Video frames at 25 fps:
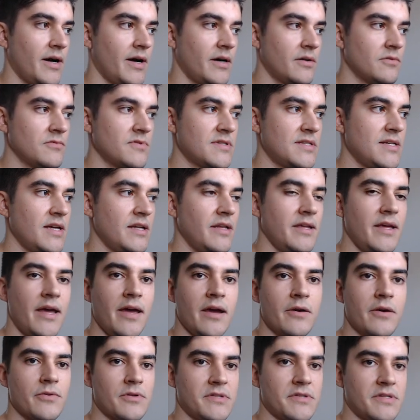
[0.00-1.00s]
I don't see any
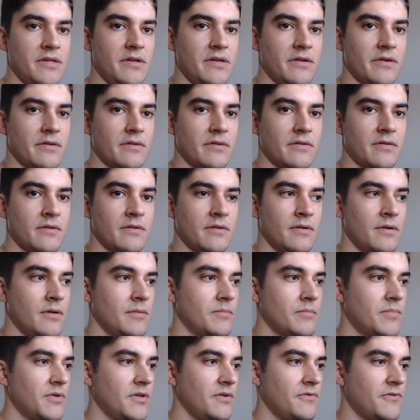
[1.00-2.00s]
errors here,
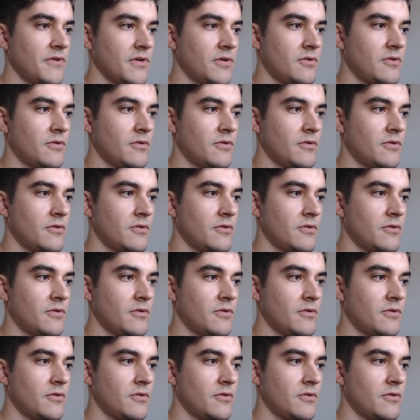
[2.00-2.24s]
but if I go